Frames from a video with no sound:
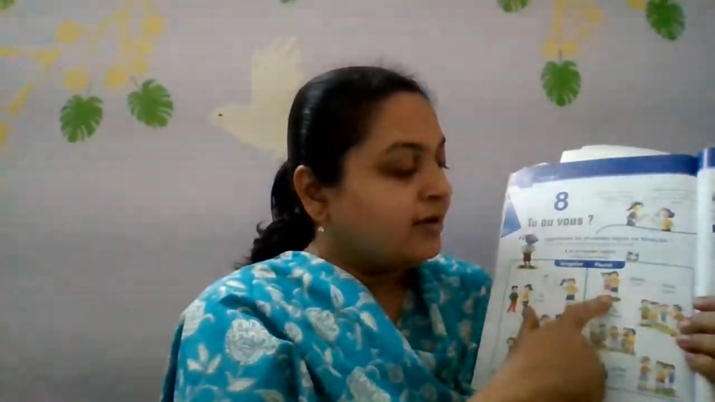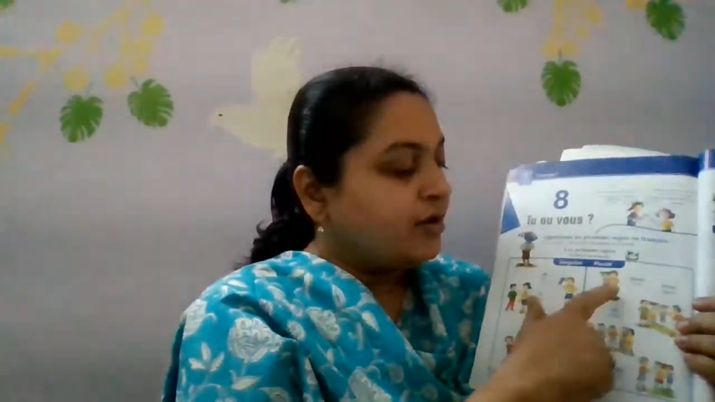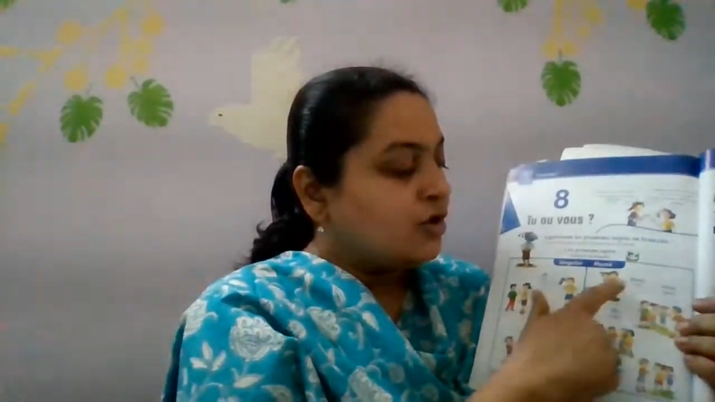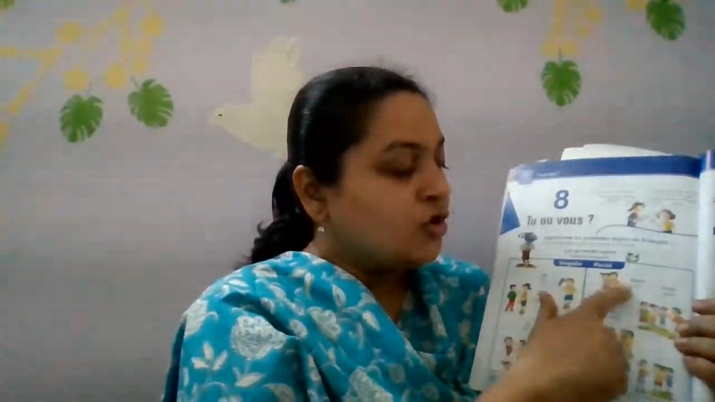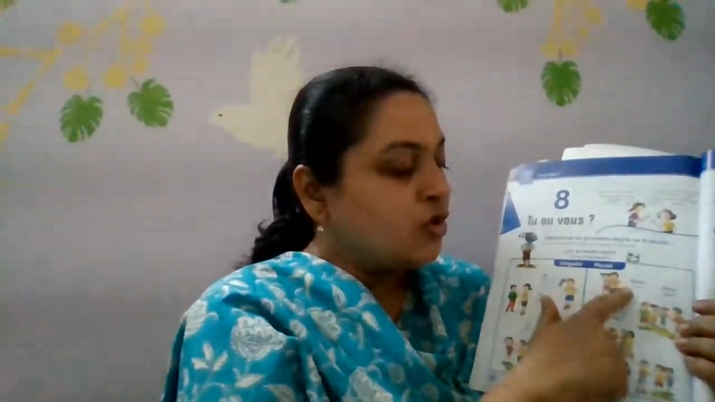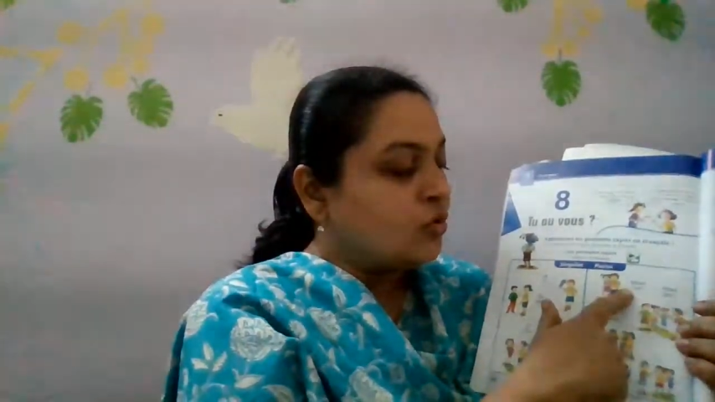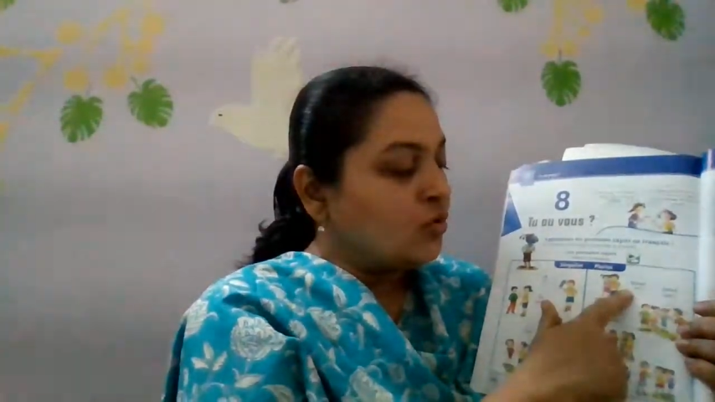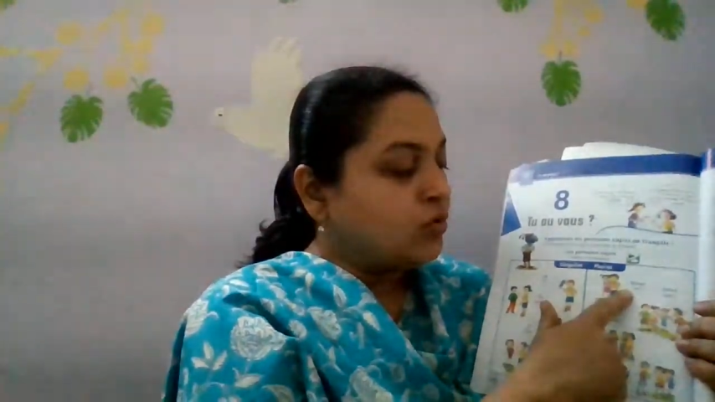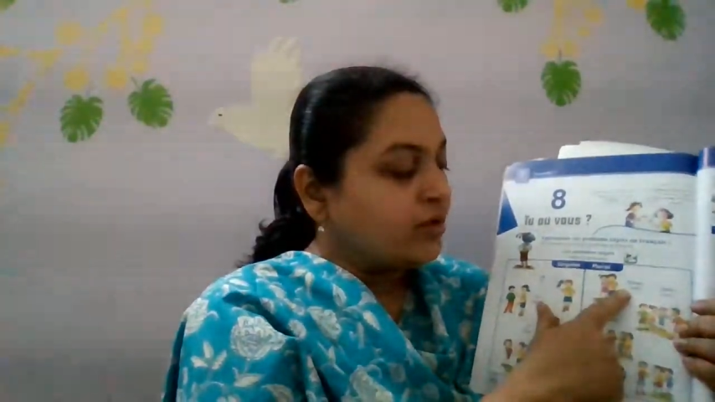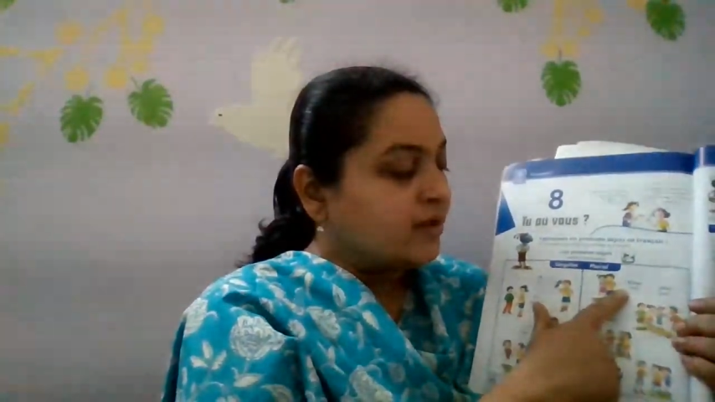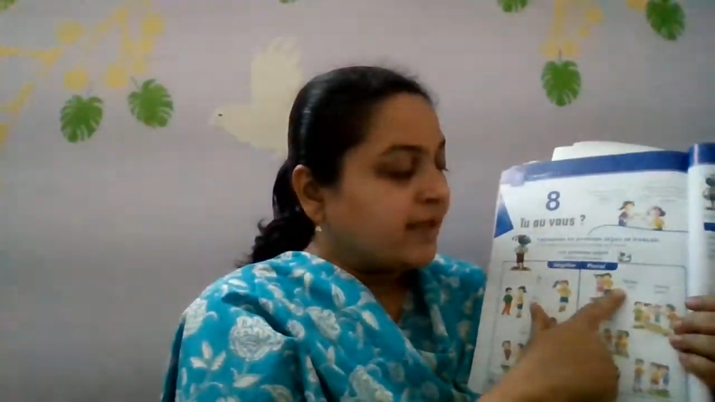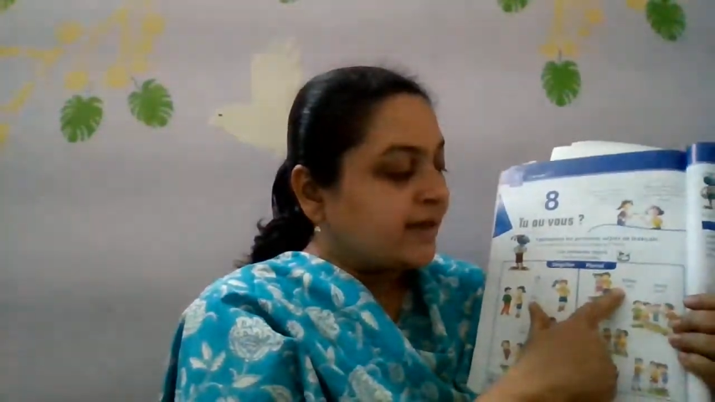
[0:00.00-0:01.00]
no,
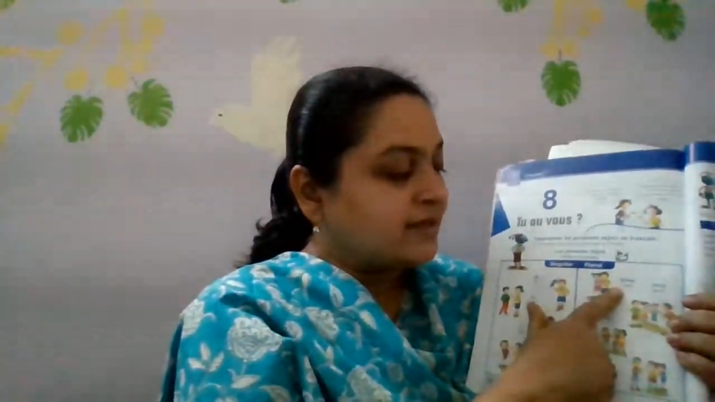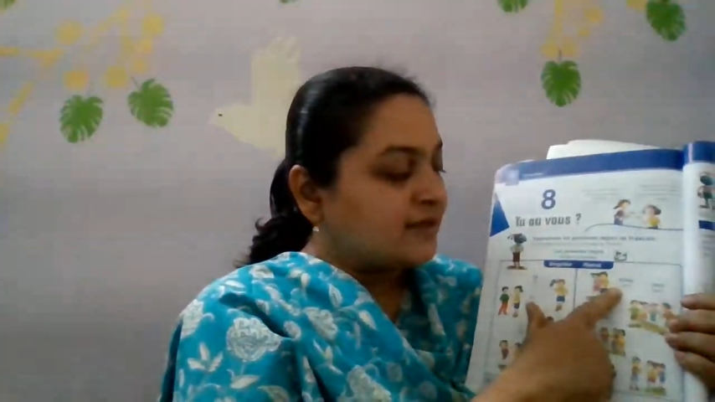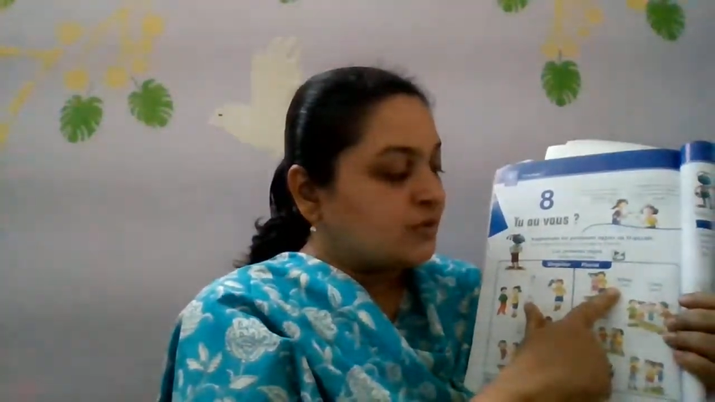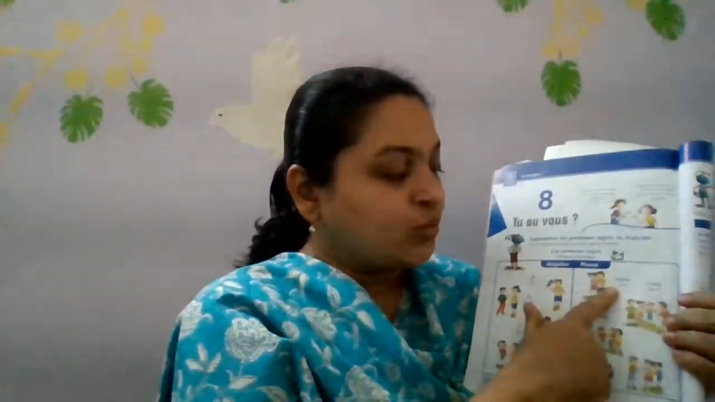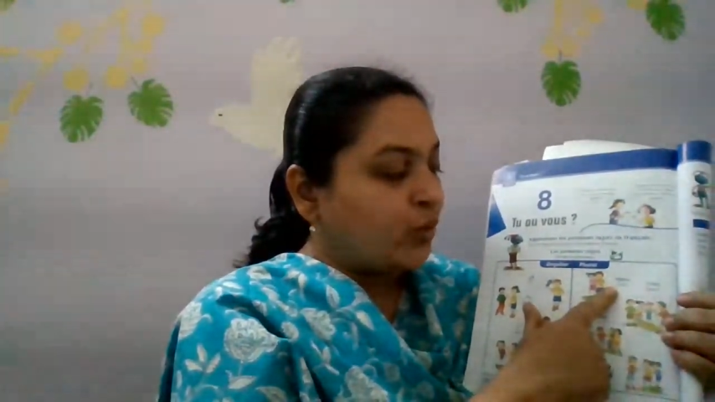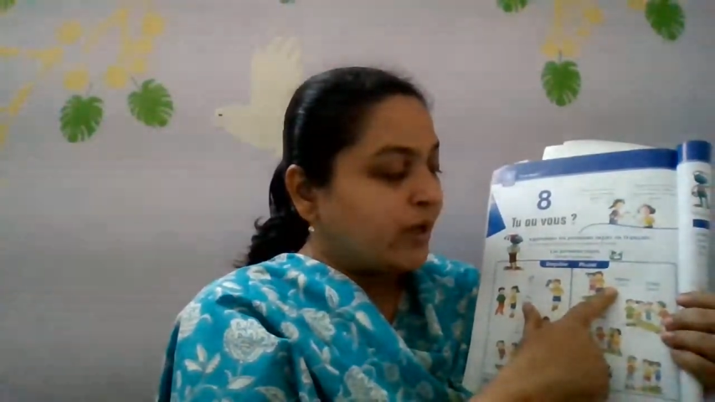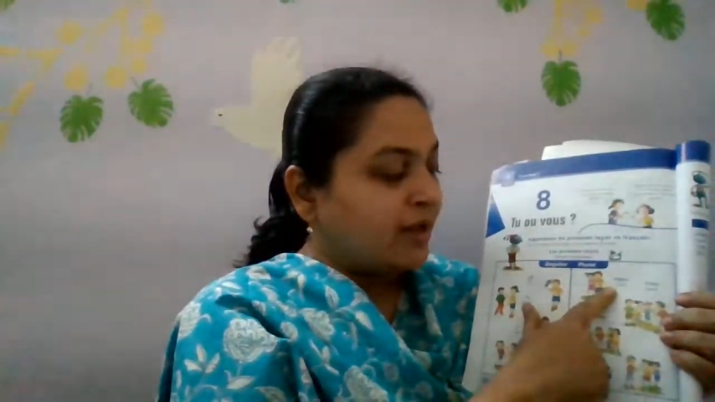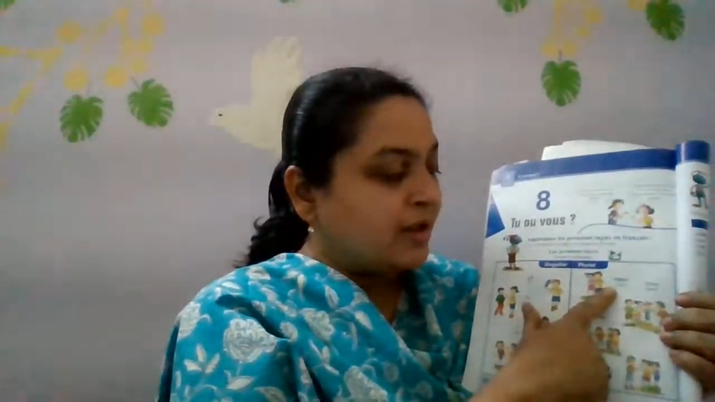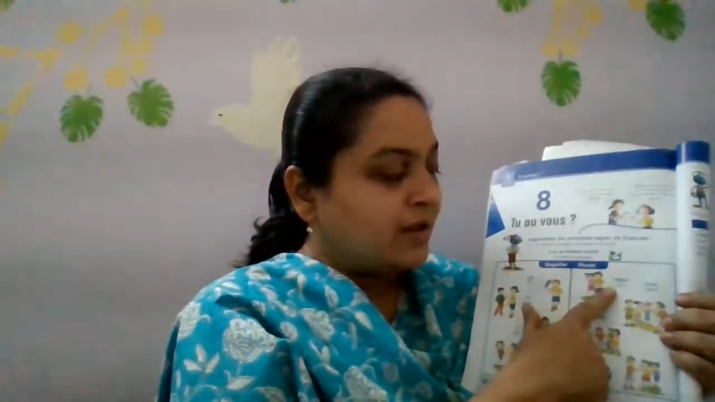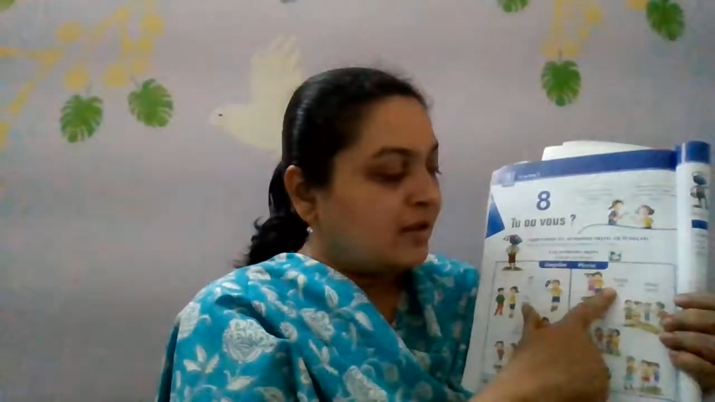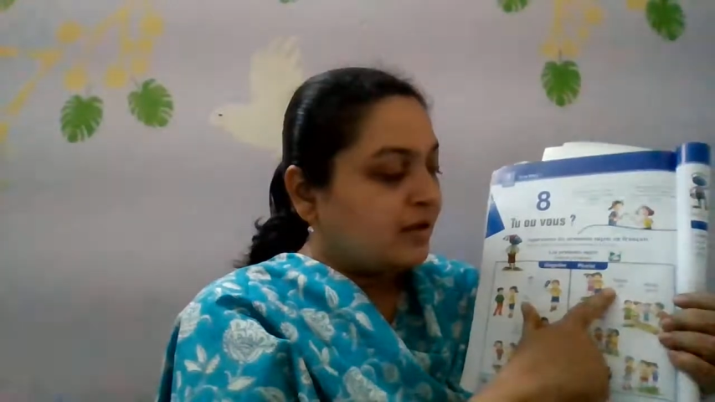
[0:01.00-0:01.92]
that is we,